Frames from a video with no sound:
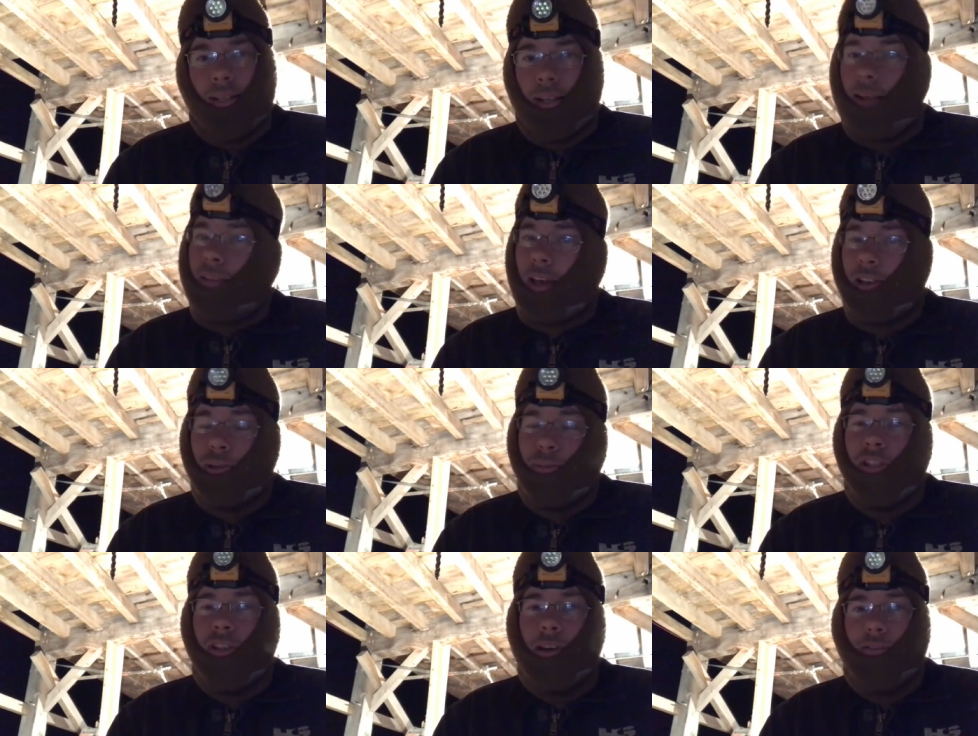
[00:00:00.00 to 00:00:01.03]
I've got some
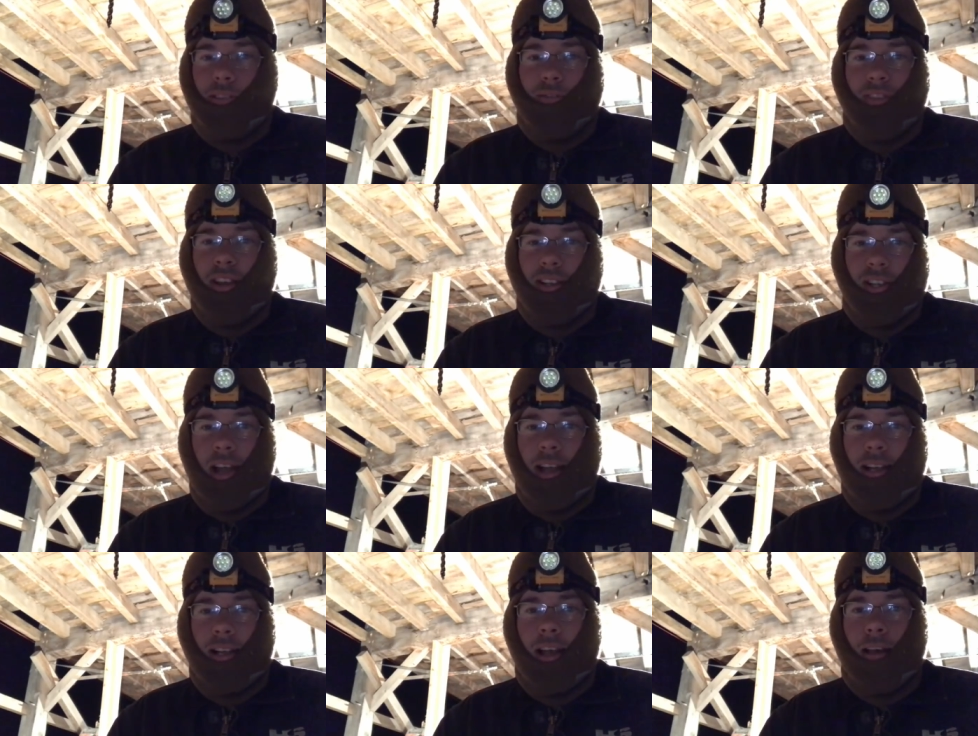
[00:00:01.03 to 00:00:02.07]
stuff to fix on
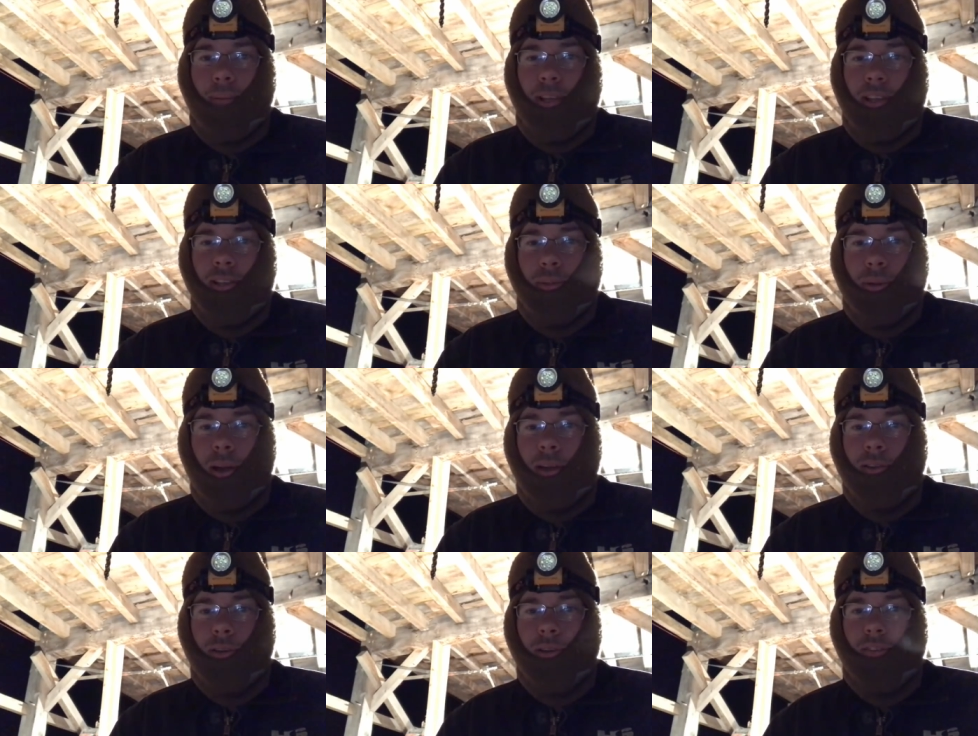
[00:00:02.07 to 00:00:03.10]
it now, because where I
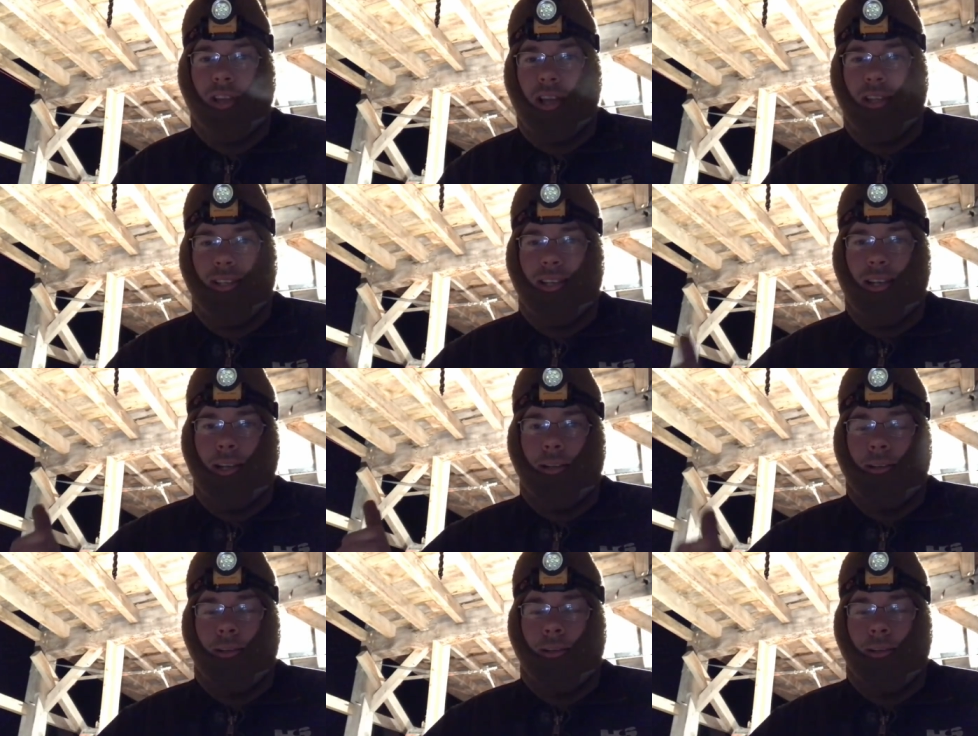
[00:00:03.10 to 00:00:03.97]
drove that uh,